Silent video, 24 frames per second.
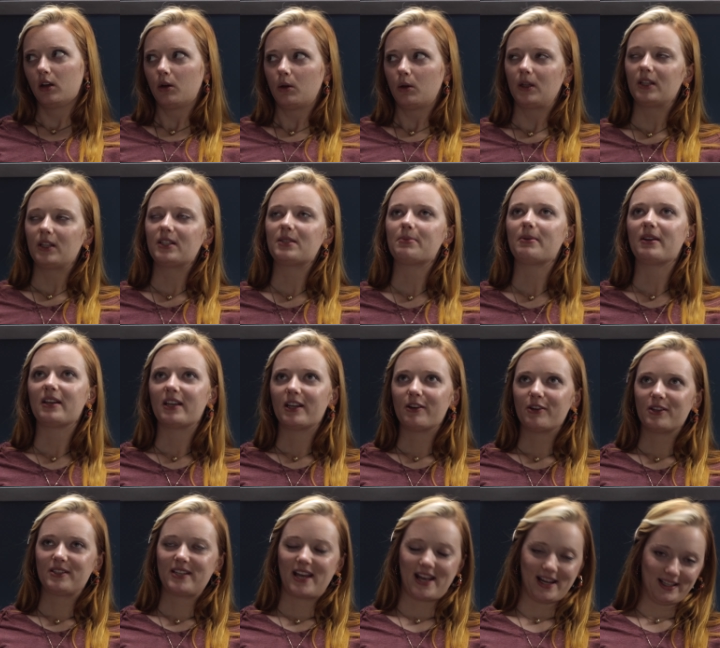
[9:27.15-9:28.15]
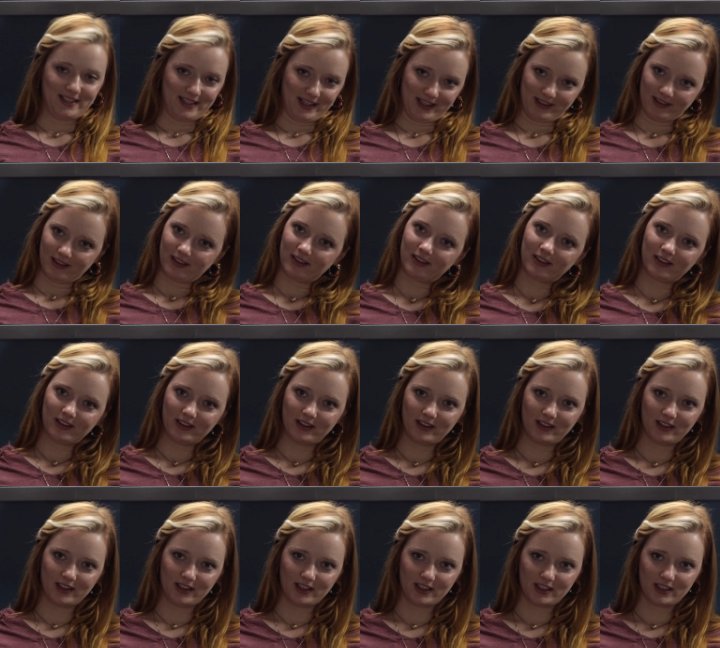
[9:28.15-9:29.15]
Well, it's a bit irritating,
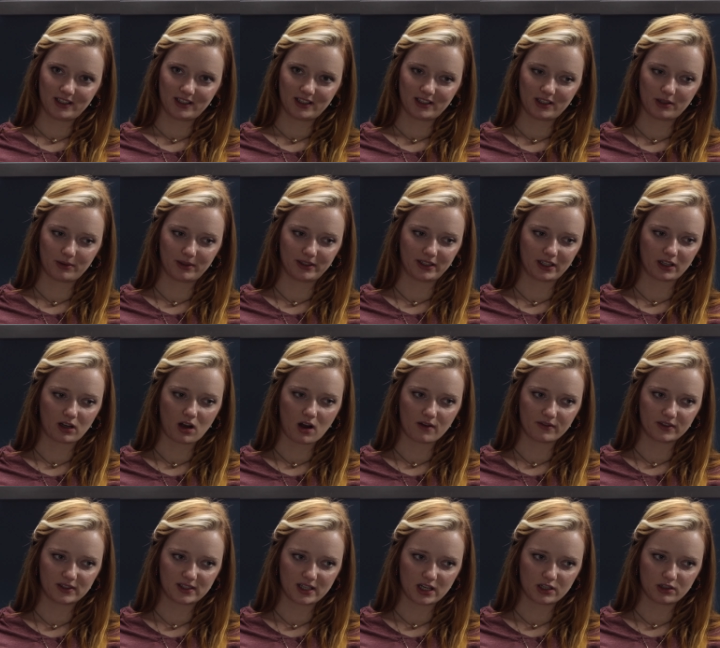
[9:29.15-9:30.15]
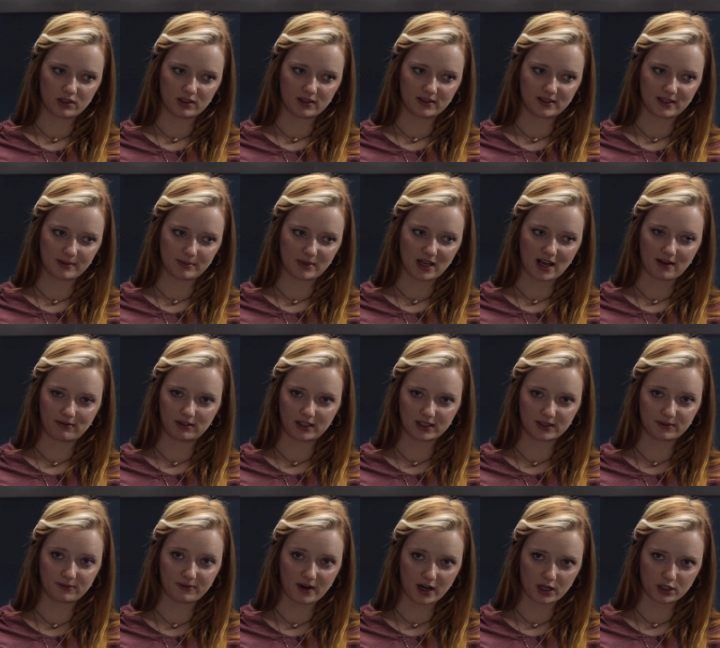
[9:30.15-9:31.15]
knowing their conversations seem to have less
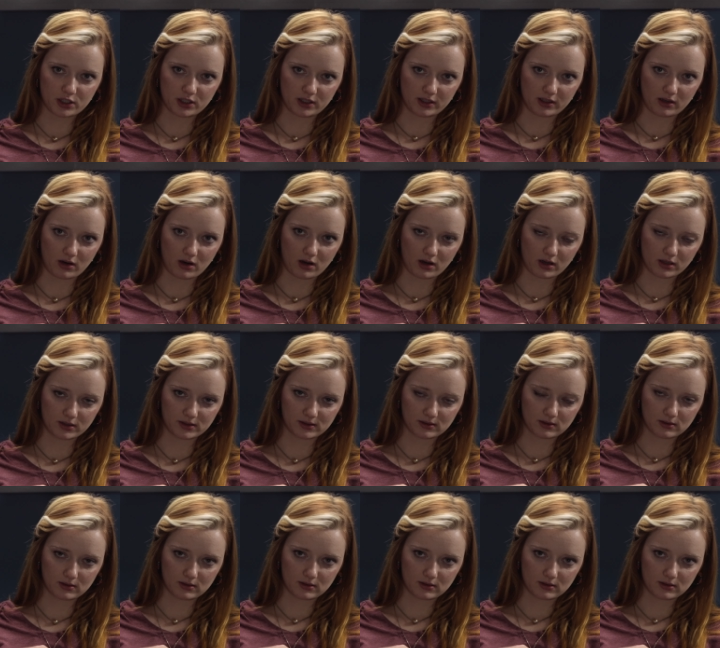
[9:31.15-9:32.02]
friction than ours.